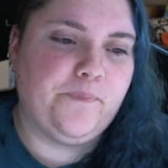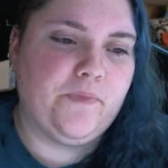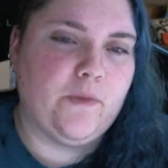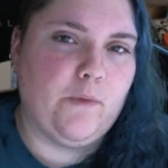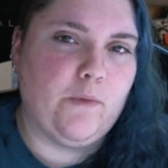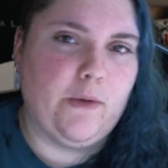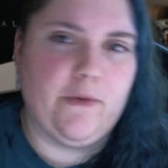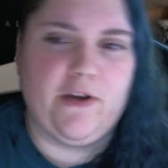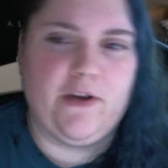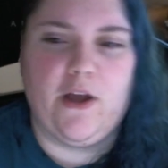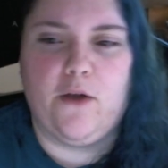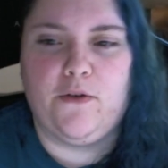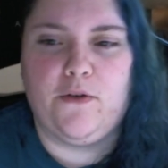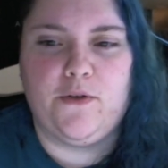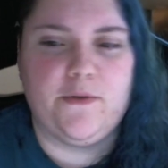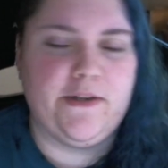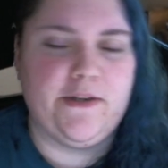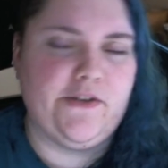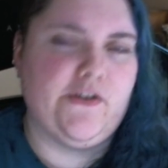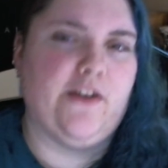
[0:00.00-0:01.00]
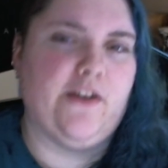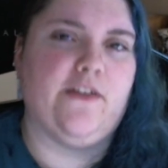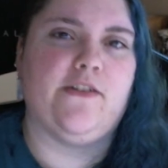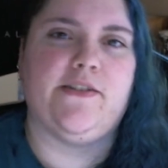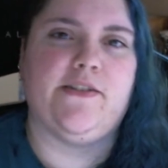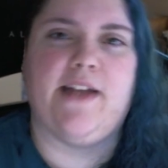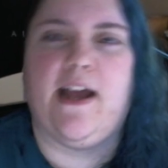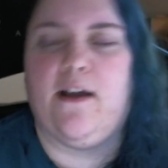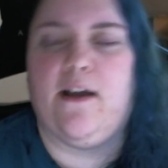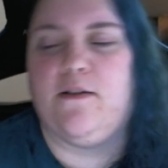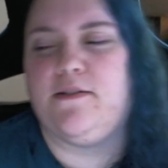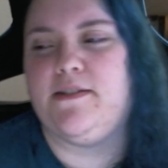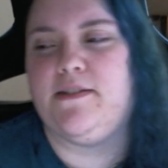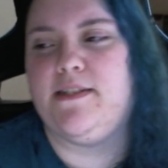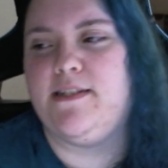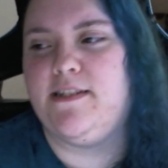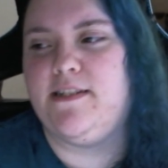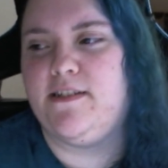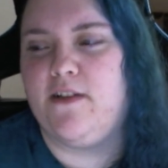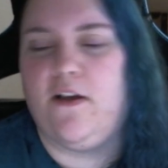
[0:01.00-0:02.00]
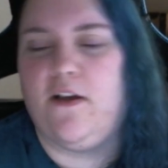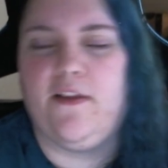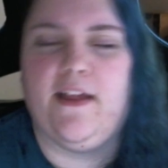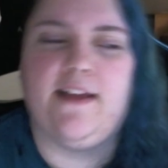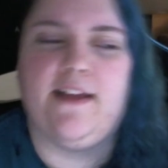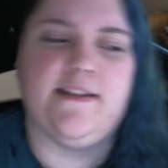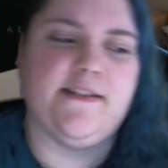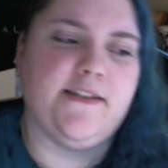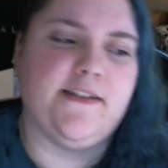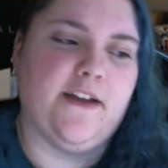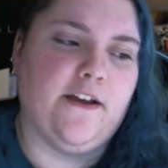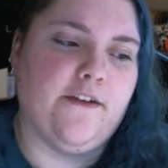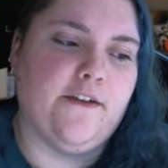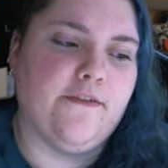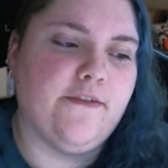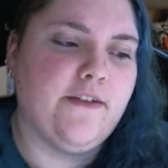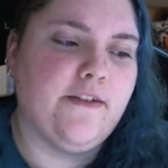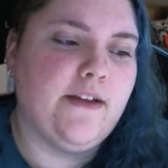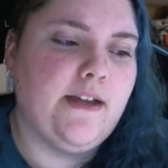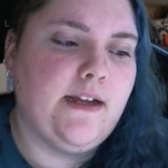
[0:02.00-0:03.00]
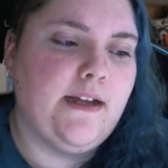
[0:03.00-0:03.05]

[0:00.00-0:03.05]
We would go to each other's houses, all that stuff.